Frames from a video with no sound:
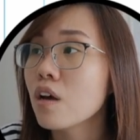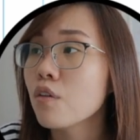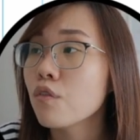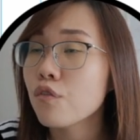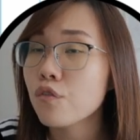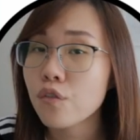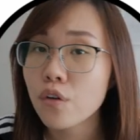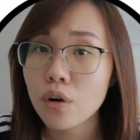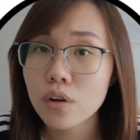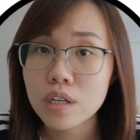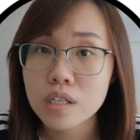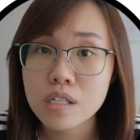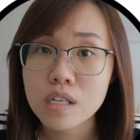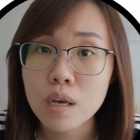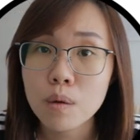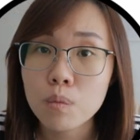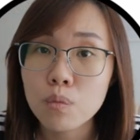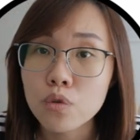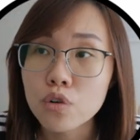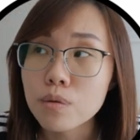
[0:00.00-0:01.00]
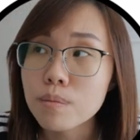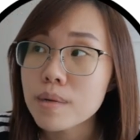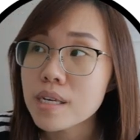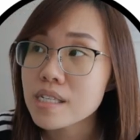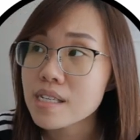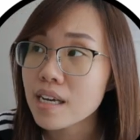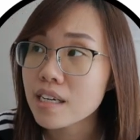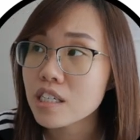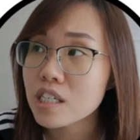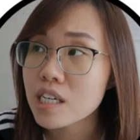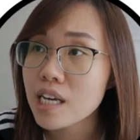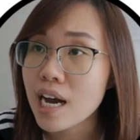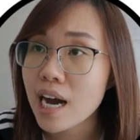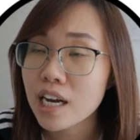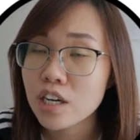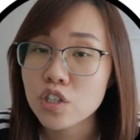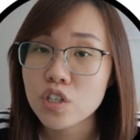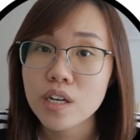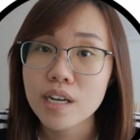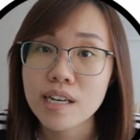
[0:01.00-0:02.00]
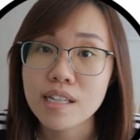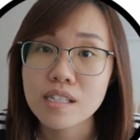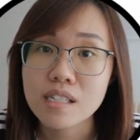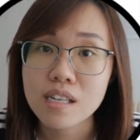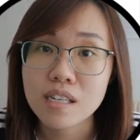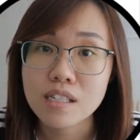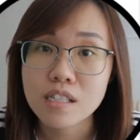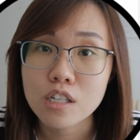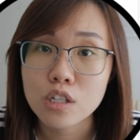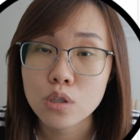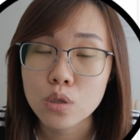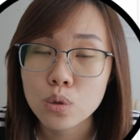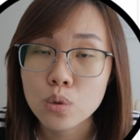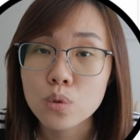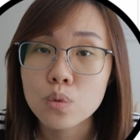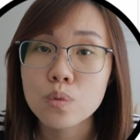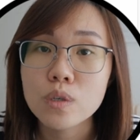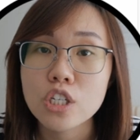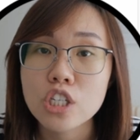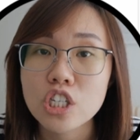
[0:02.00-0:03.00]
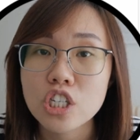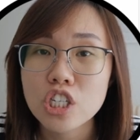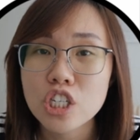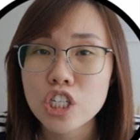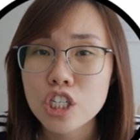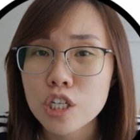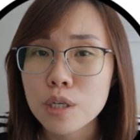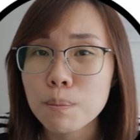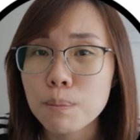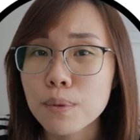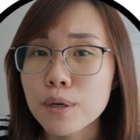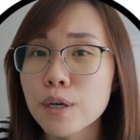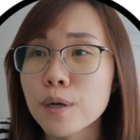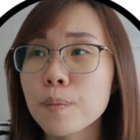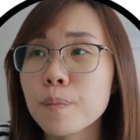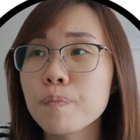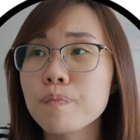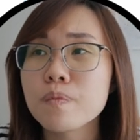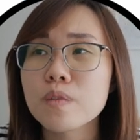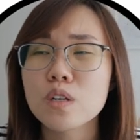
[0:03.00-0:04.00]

for the same room is actually $162, which is cheaper.